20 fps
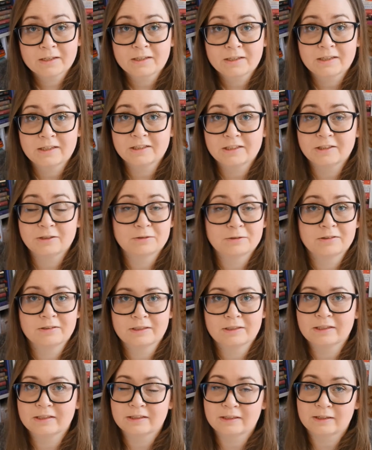He is
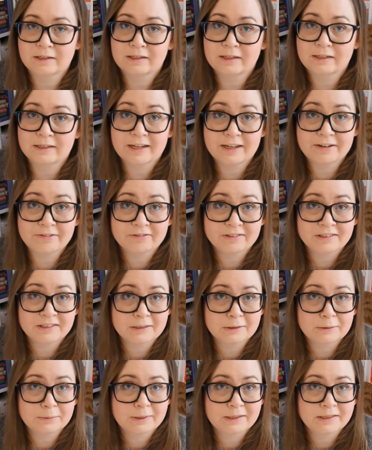using it in every
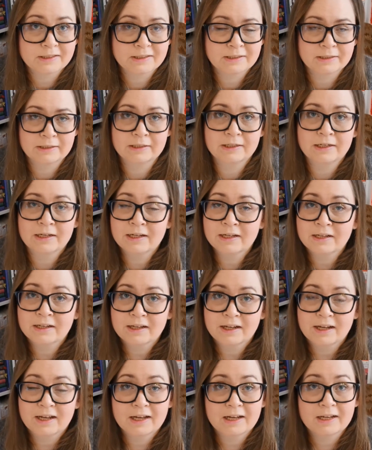situation,
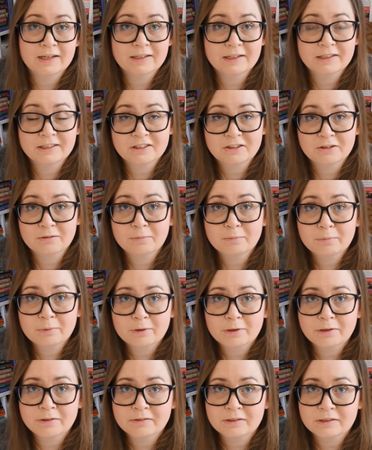and at some
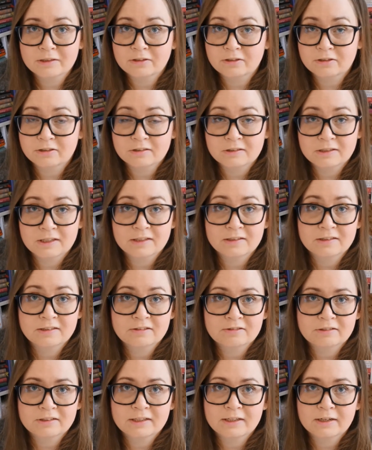point it just
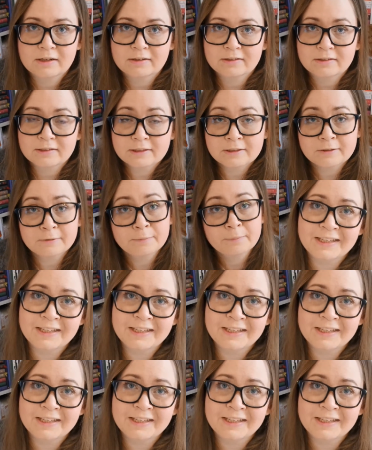gets ridiculous.